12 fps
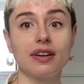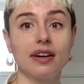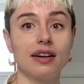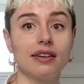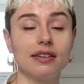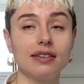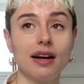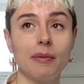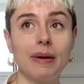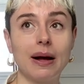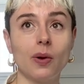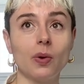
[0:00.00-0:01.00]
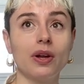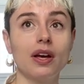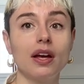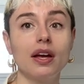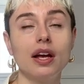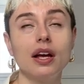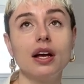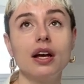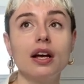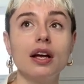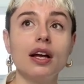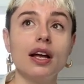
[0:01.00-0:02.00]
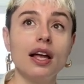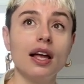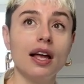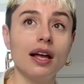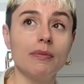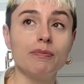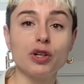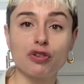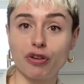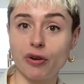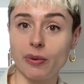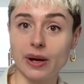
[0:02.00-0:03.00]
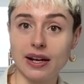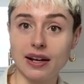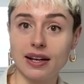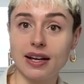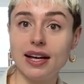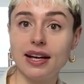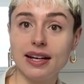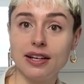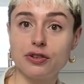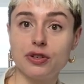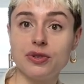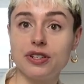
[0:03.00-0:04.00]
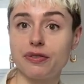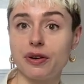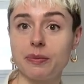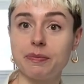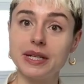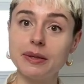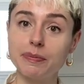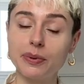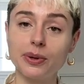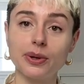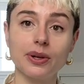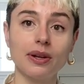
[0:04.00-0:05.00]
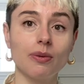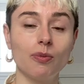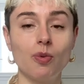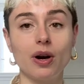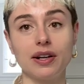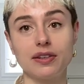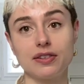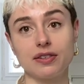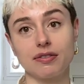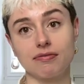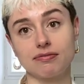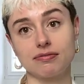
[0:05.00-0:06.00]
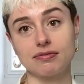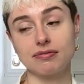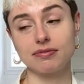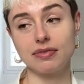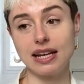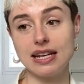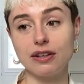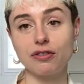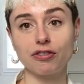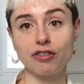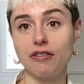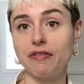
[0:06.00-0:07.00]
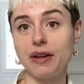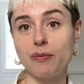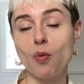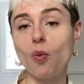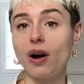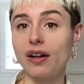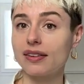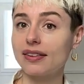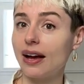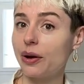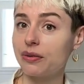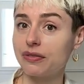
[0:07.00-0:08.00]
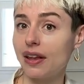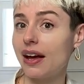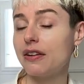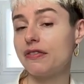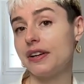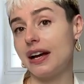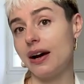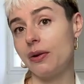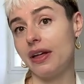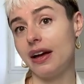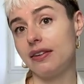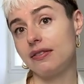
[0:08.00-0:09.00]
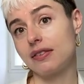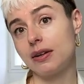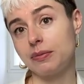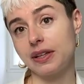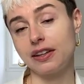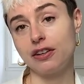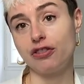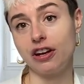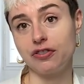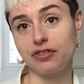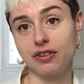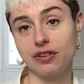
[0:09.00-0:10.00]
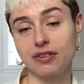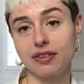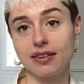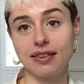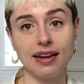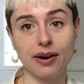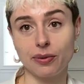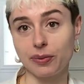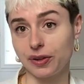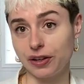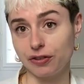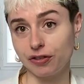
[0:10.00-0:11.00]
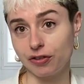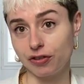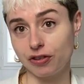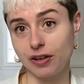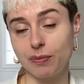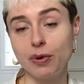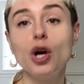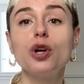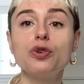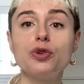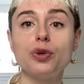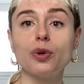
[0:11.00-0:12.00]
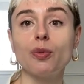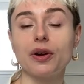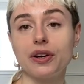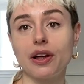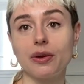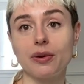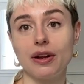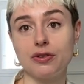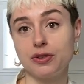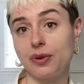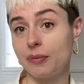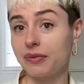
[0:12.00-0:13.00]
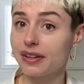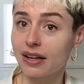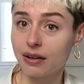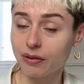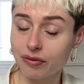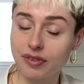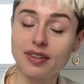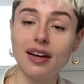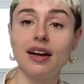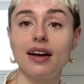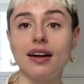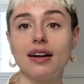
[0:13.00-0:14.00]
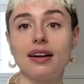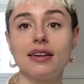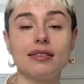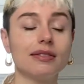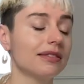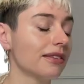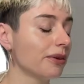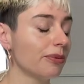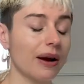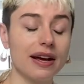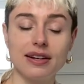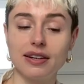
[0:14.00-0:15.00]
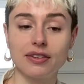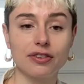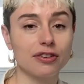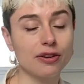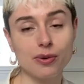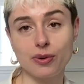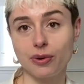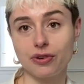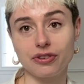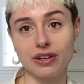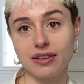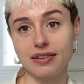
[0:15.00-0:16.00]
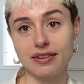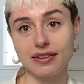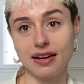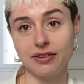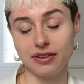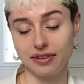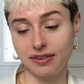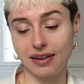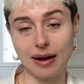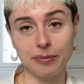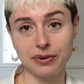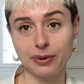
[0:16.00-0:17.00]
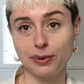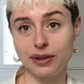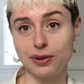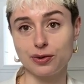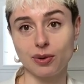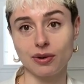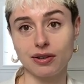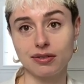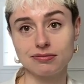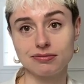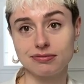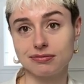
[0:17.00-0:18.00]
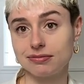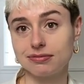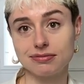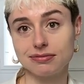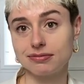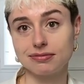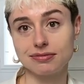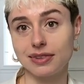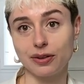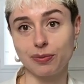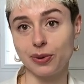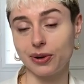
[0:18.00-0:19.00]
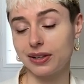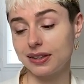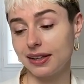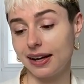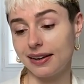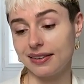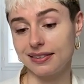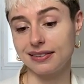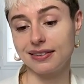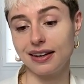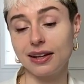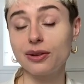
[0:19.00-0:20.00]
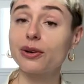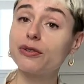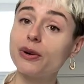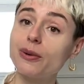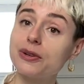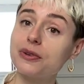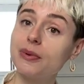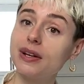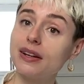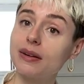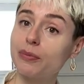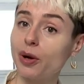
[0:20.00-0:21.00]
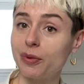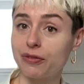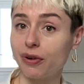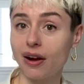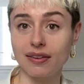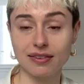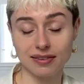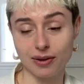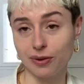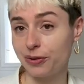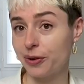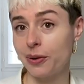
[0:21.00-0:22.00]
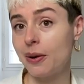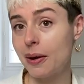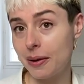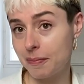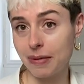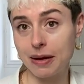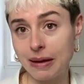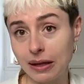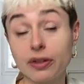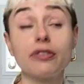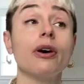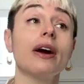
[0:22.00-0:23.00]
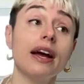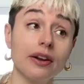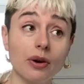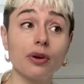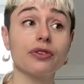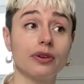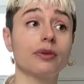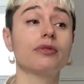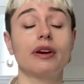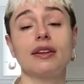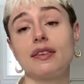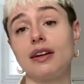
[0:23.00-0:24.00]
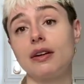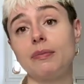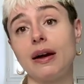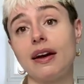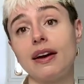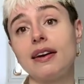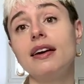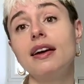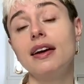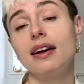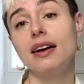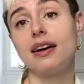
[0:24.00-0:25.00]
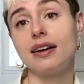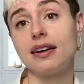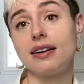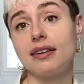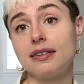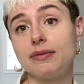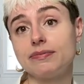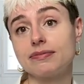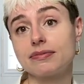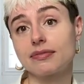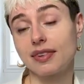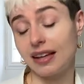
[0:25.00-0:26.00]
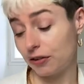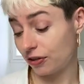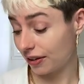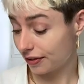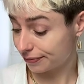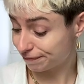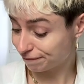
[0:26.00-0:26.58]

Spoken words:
about maturing into different people, what each of them wants out of life, and how that completely changes their relationship to one another and to themselves. The writing is so gorgeous. I just absolutely adored this book, and I look forward to reading Permafrost, also by Baltasar, and also translated by Sanchez.